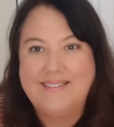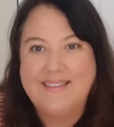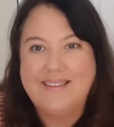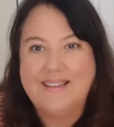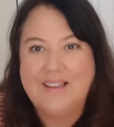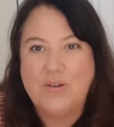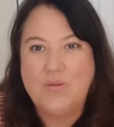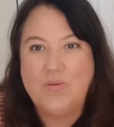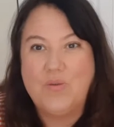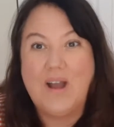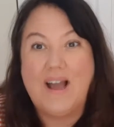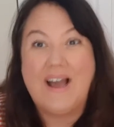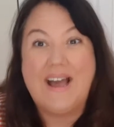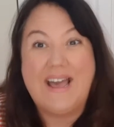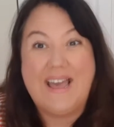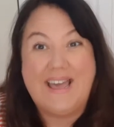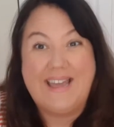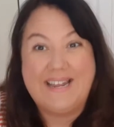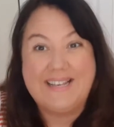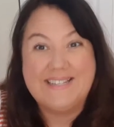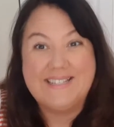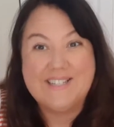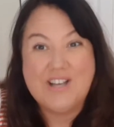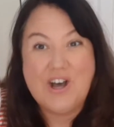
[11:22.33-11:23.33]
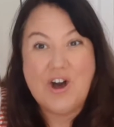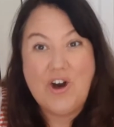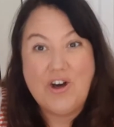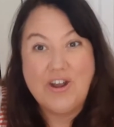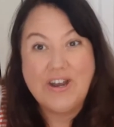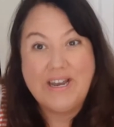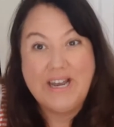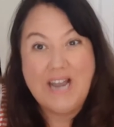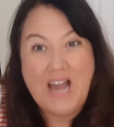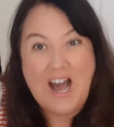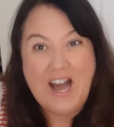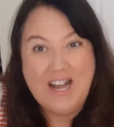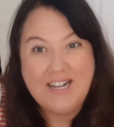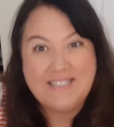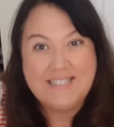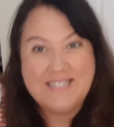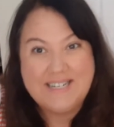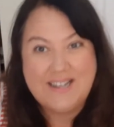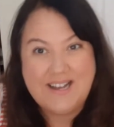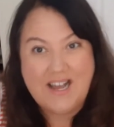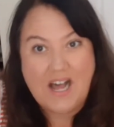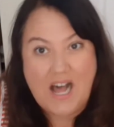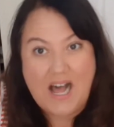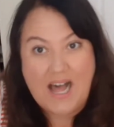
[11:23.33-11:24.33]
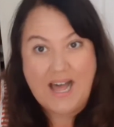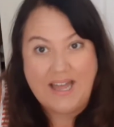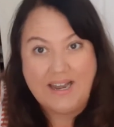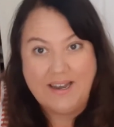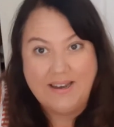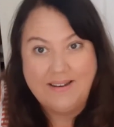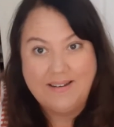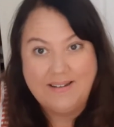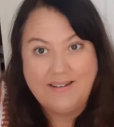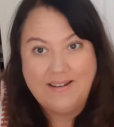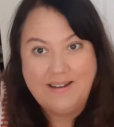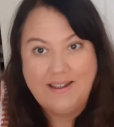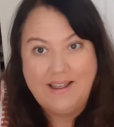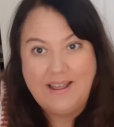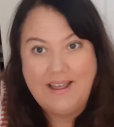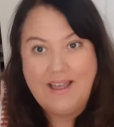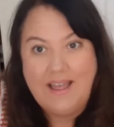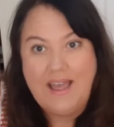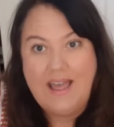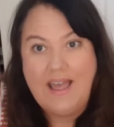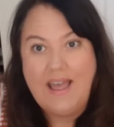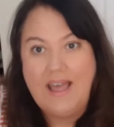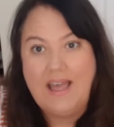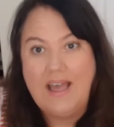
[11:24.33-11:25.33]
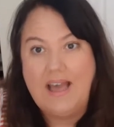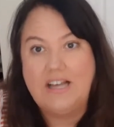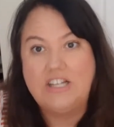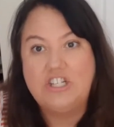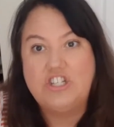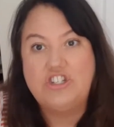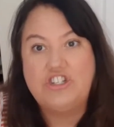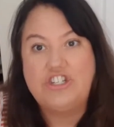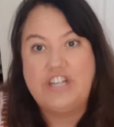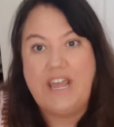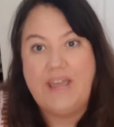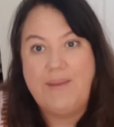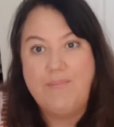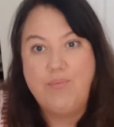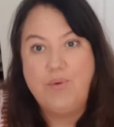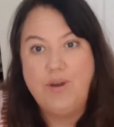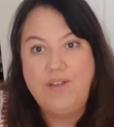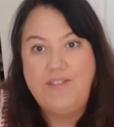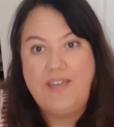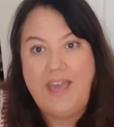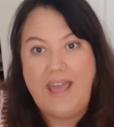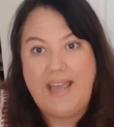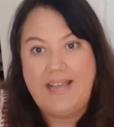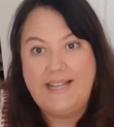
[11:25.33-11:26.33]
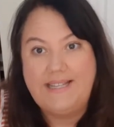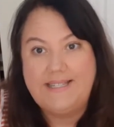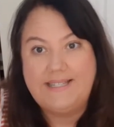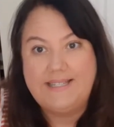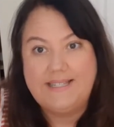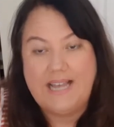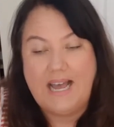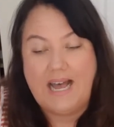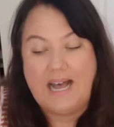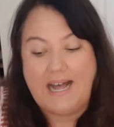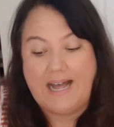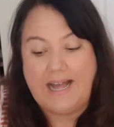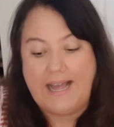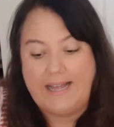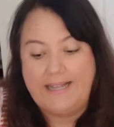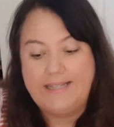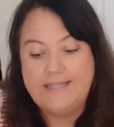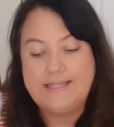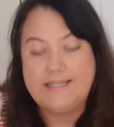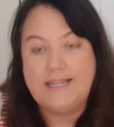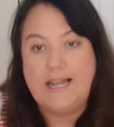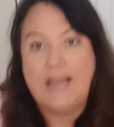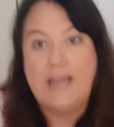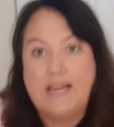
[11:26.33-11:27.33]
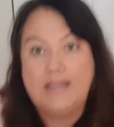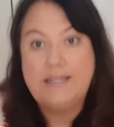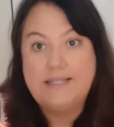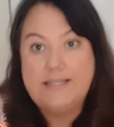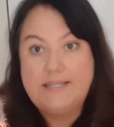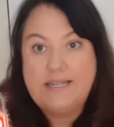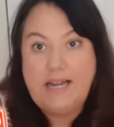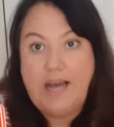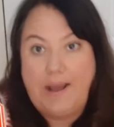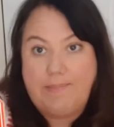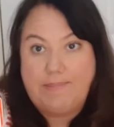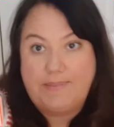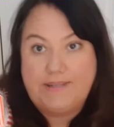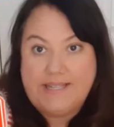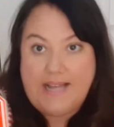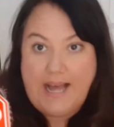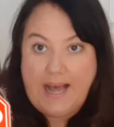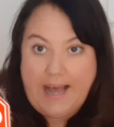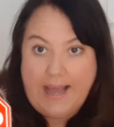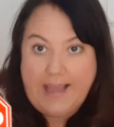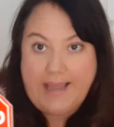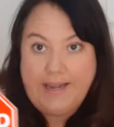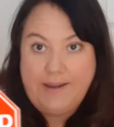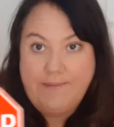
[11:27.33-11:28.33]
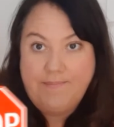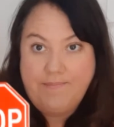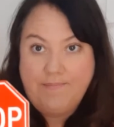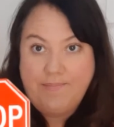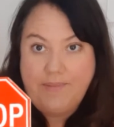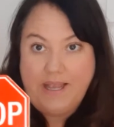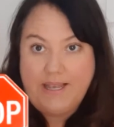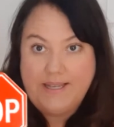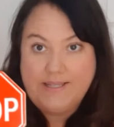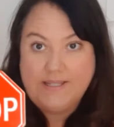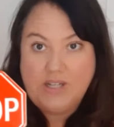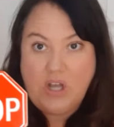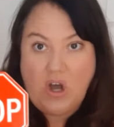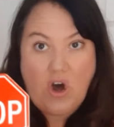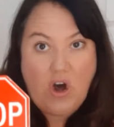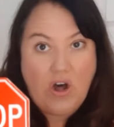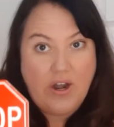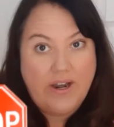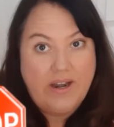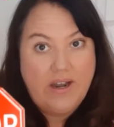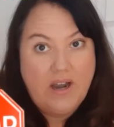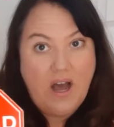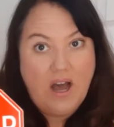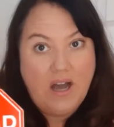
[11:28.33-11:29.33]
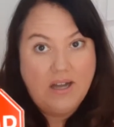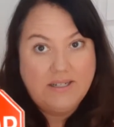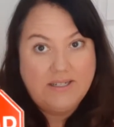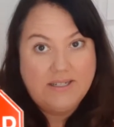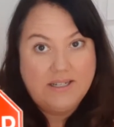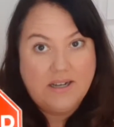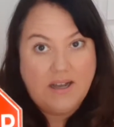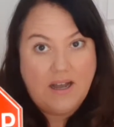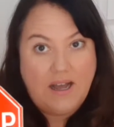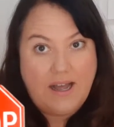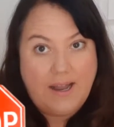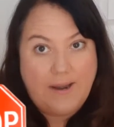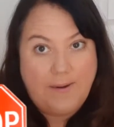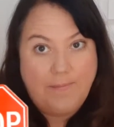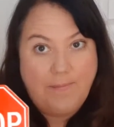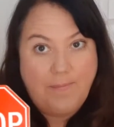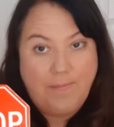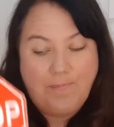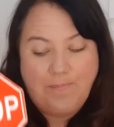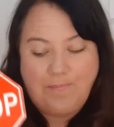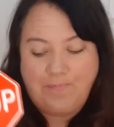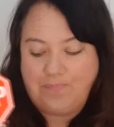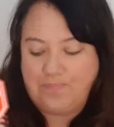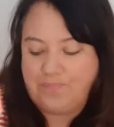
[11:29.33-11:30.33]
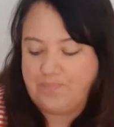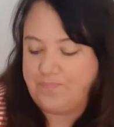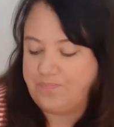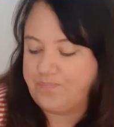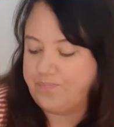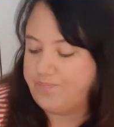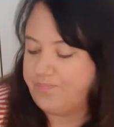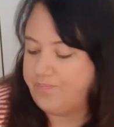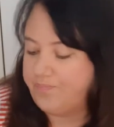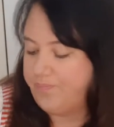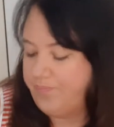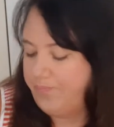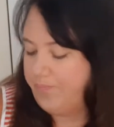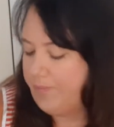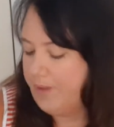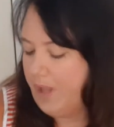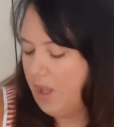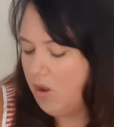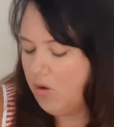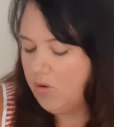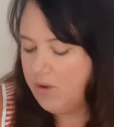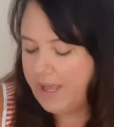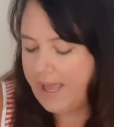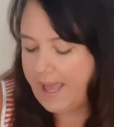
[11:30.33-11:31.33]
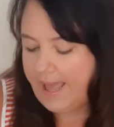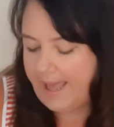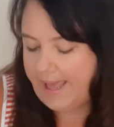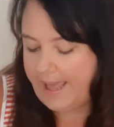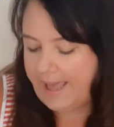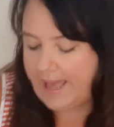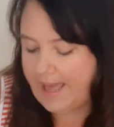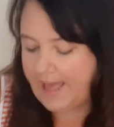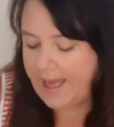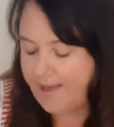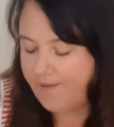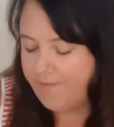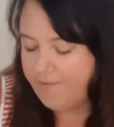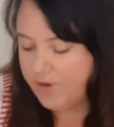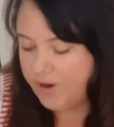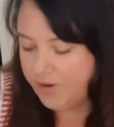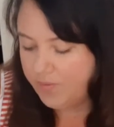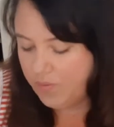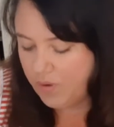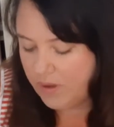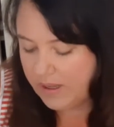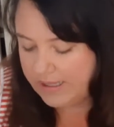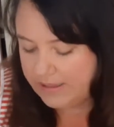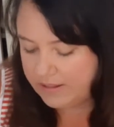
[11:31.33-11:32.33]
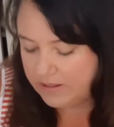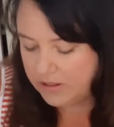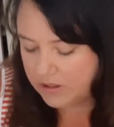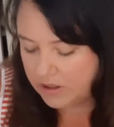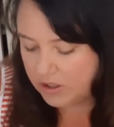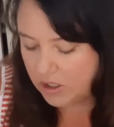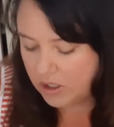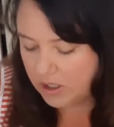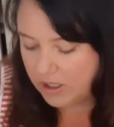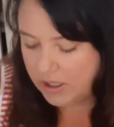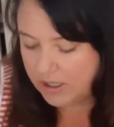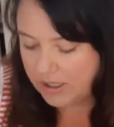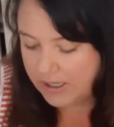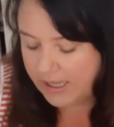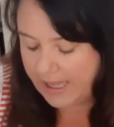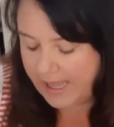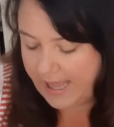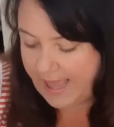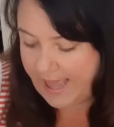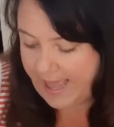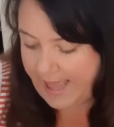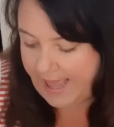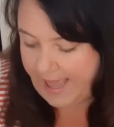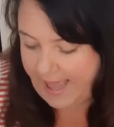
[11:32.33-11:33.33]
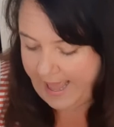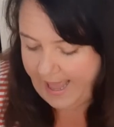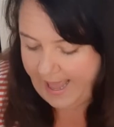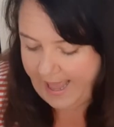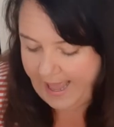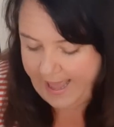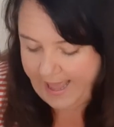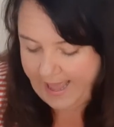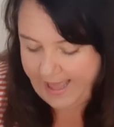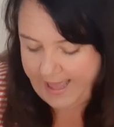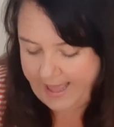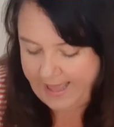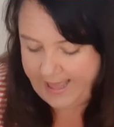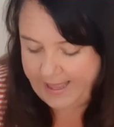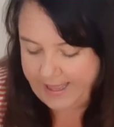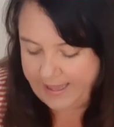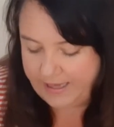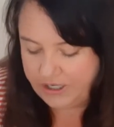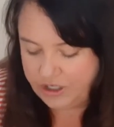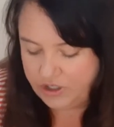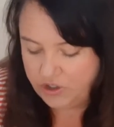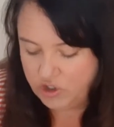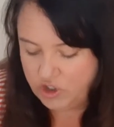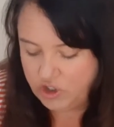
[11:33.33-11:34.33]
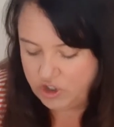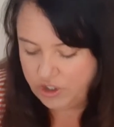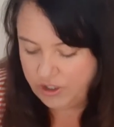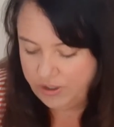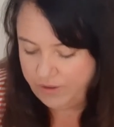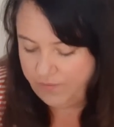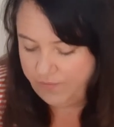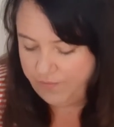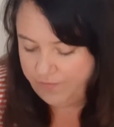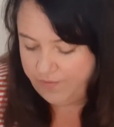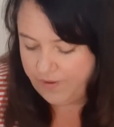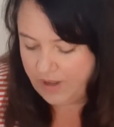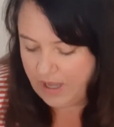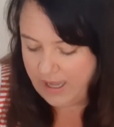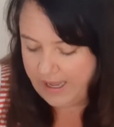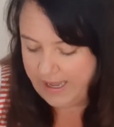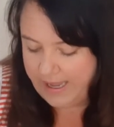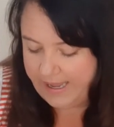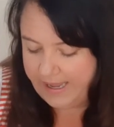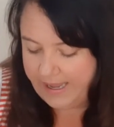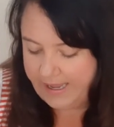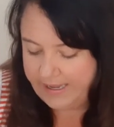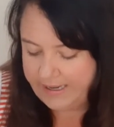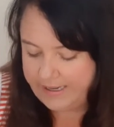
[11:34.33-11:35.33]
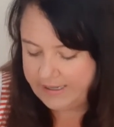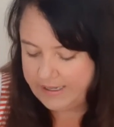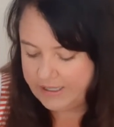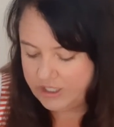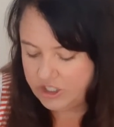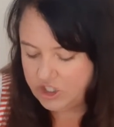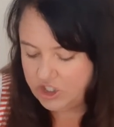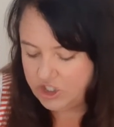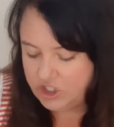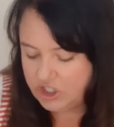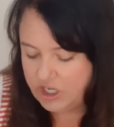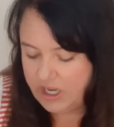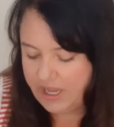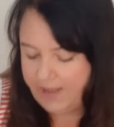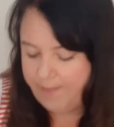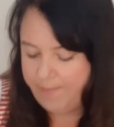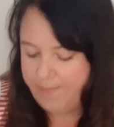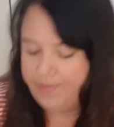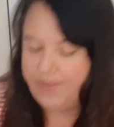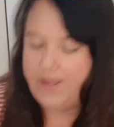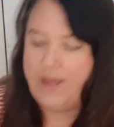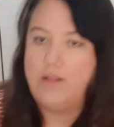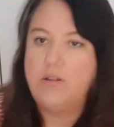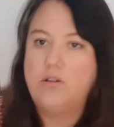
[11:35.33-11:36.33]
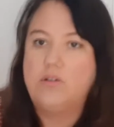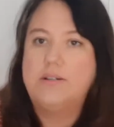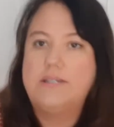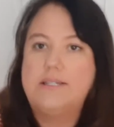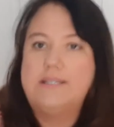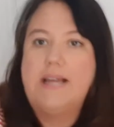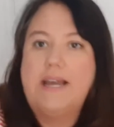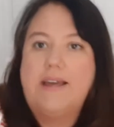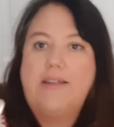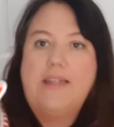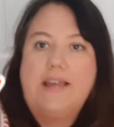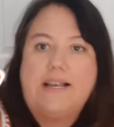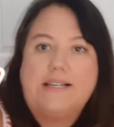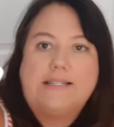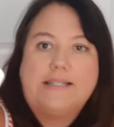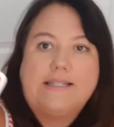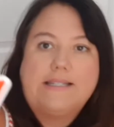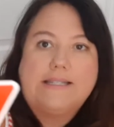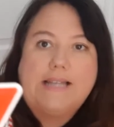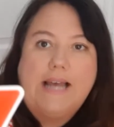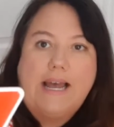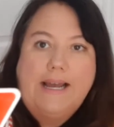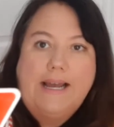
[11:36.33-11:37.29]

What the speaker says: Right, it's called an octagon. A shape with 8 sides, like a stop sign, is called an octagon. Okay, everyone look, and you should find a shape that looks like this.